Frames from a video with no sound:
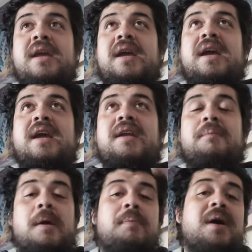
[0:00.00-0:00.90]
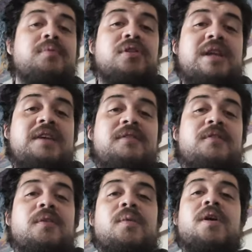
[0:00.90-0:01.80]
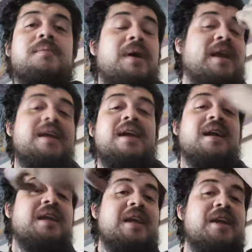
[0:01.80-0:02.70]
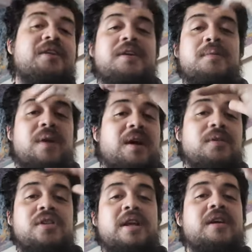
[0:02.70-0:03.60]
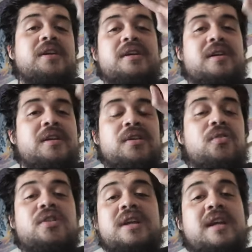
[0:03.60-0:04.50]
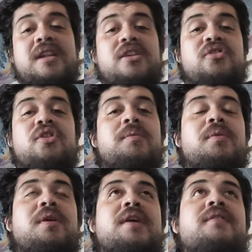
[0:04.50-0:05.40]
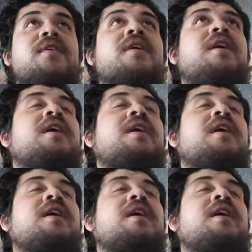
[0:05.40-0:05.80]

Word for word: and my pops was leaving for work, but I didn't I didn't hear him while I was like hallucinating this dream or whatever.